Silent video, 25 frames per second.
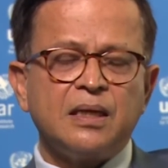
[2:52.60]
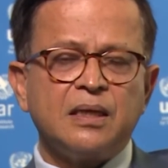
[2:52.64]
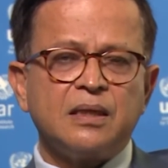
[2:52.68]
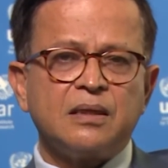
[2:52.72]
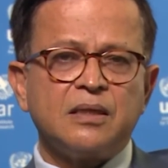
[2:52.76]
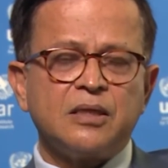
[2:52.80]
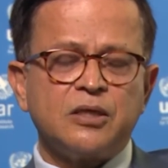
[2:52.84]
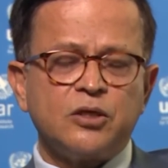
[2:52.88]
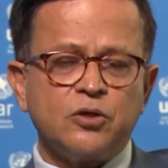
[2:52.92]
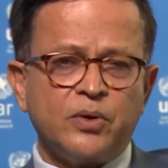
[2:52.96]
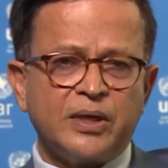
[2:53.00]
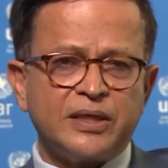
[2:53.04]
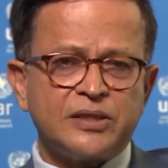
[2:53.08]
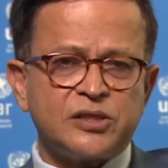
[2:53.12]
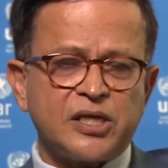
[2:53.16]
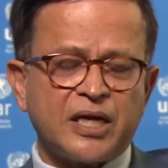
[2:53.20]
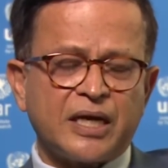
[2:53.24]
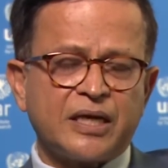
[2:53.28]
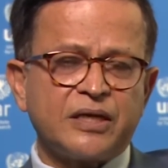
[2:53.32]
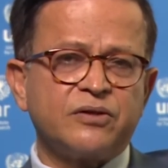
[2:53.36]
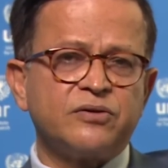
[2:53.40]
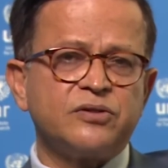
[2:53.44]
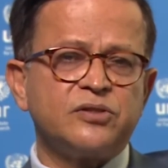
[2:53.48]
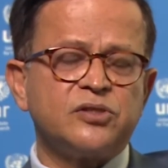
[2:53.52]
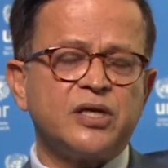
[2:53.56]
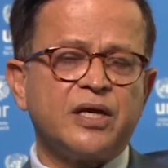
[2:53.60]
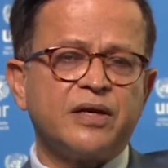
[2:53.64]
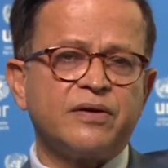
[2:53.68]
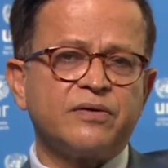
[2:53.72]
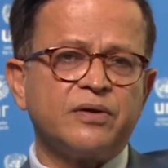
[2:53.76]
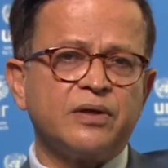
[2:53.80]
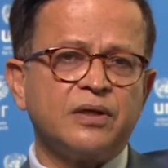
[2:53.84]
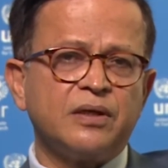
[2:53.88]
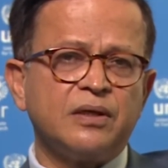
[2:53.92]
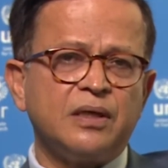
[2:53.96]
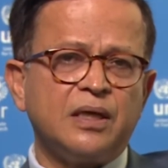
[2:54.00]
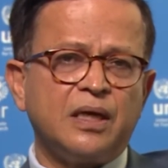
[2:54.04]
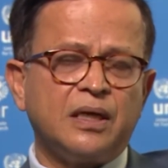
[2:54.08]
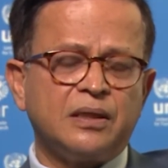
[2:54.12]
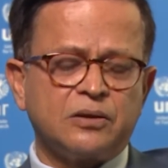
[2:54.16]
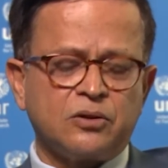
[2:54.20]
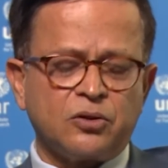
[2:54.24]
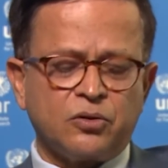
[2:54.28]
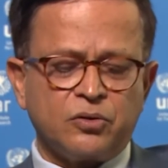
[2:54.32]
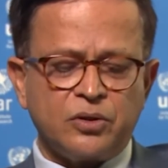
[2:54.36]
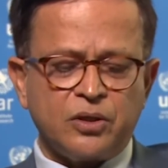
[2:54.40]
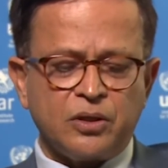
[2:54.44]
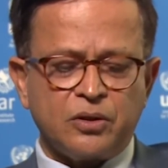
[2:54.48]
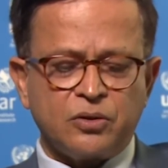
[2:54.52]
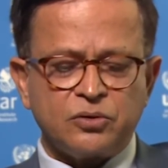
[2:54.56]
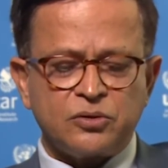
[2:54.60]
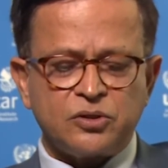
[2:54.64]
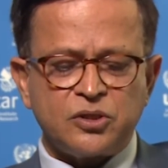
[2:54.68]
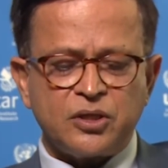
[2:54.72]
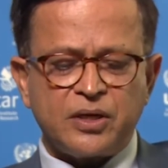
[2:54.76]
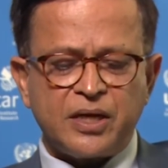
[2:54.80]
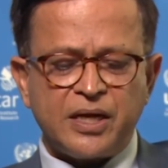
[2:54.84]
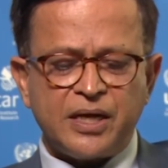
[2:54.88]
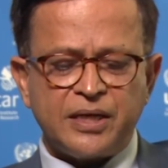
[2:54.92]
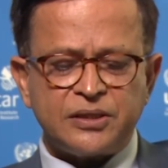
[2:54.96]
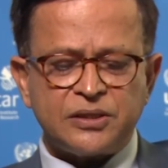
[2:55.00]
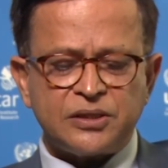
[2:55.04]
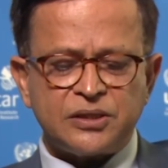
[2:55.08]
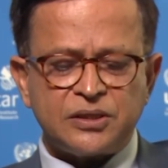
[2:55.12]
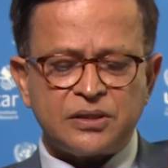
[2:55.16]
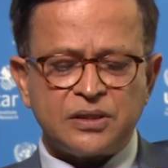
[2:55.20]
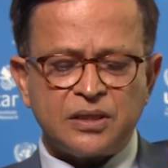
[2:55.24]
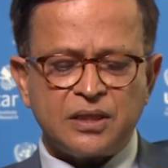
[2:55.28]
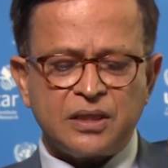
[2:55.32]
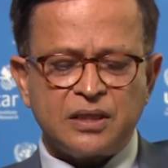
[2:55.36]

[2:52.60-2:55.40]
The UN Secretary General, Antonio Guterres,